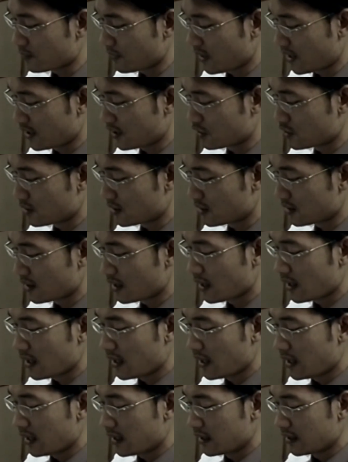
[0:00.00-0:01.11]
agent.
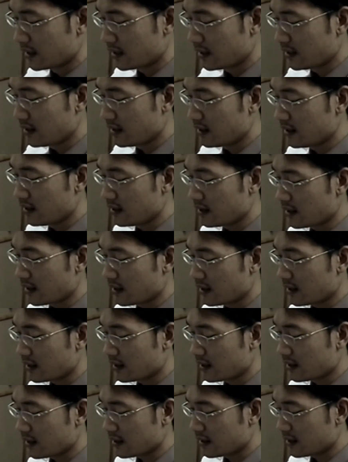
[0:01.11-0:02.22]
He
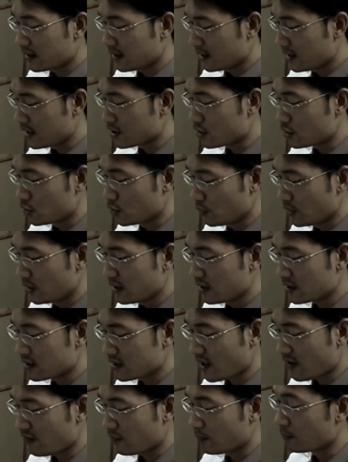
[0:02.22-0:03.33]
is doing
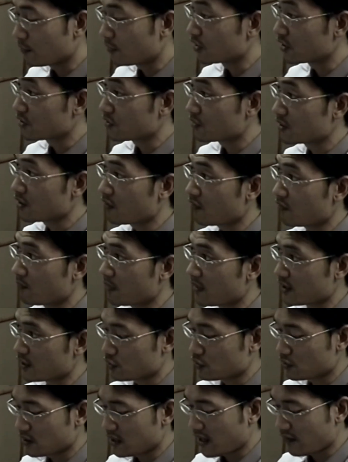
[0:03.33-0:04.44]
self-monitoring of blood sugar
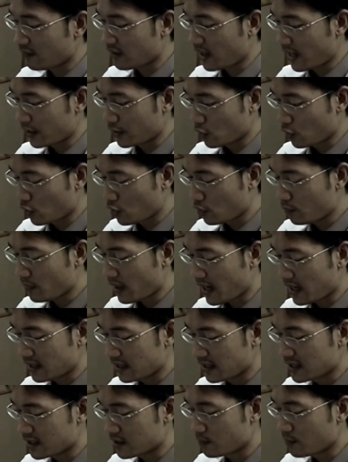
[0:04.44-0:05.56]
level at home, and
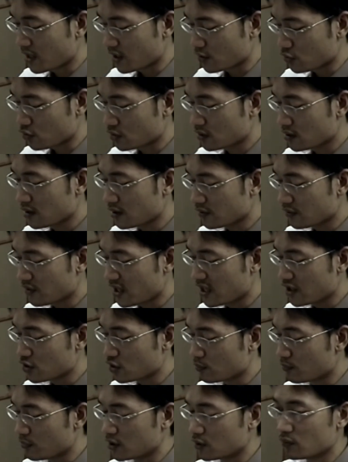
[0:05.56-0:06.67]
his blood sugar range
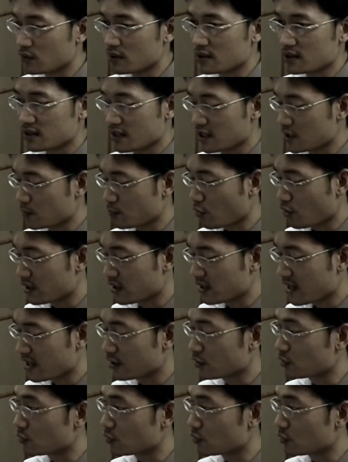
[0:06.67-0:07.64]
between 6.9 to